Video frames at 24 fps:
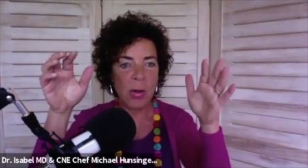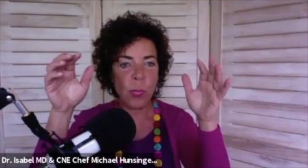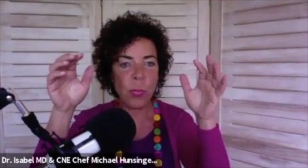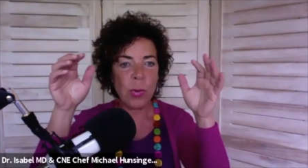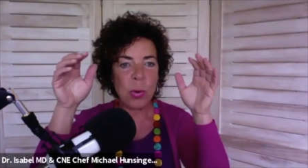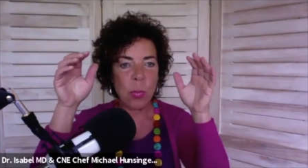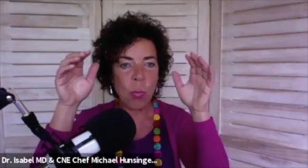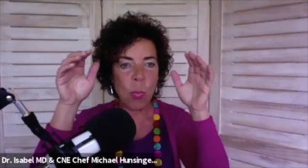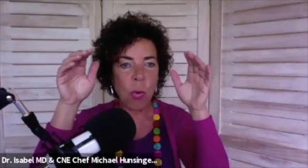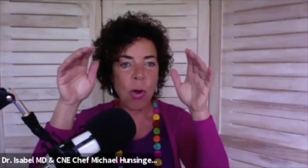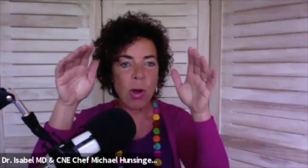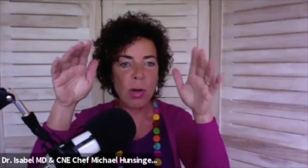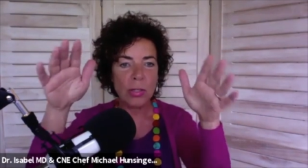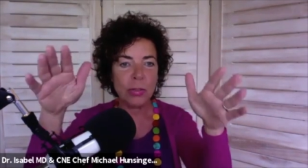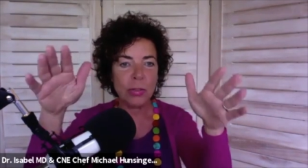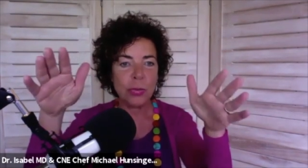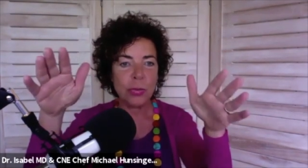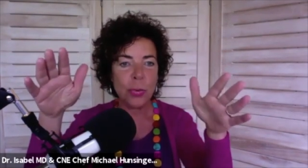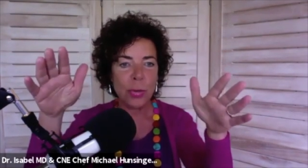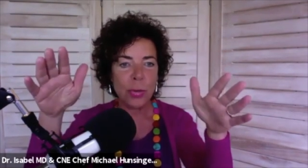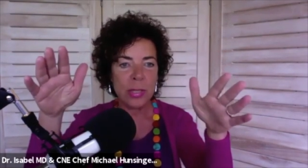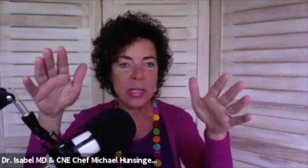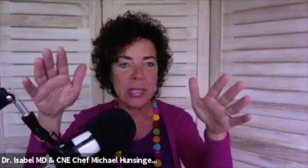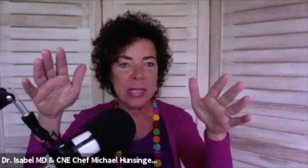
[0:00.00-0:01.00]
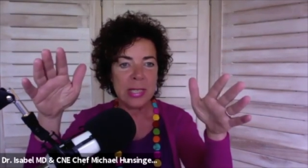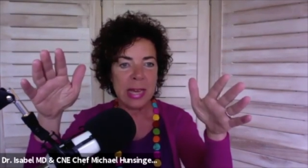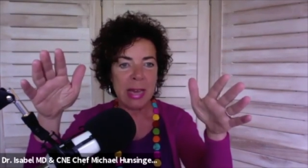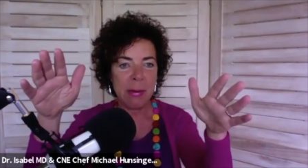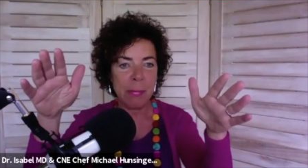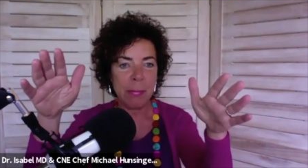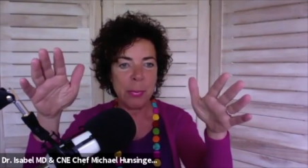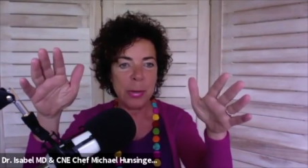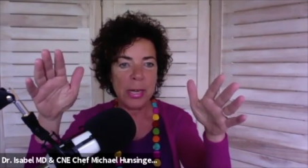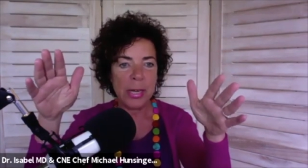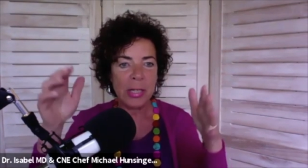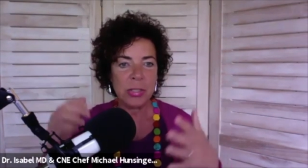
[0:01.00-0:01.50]
We walk towards that
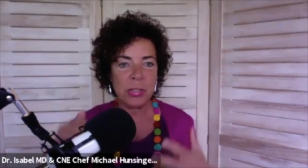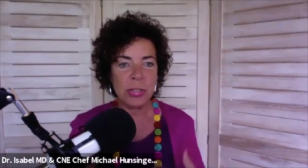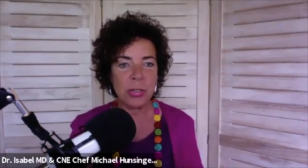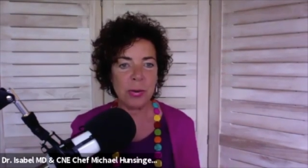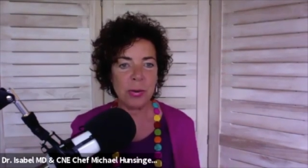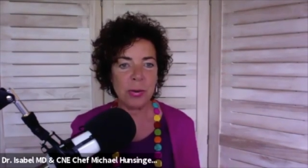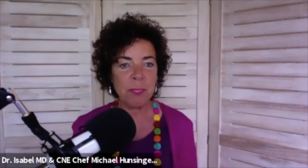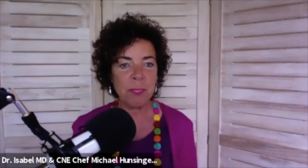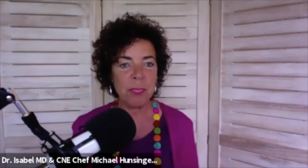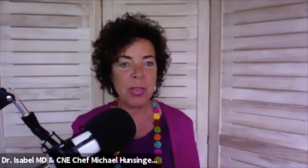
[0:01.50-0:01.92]
picture. Yeah.